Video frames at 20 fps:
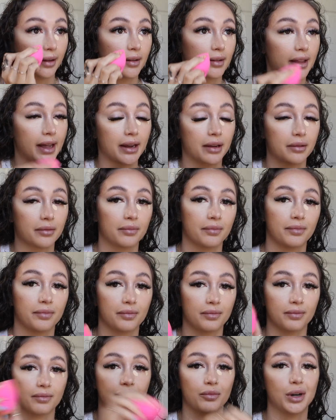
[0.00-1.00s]
Like
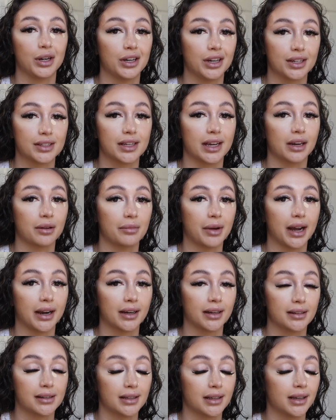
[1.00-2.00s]
when you get taken
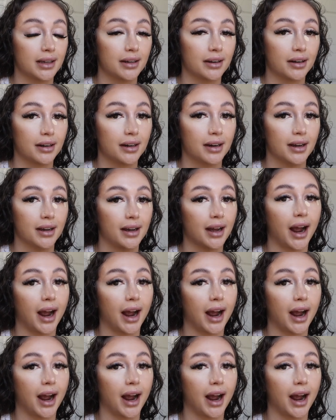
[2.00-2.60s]
back into ER,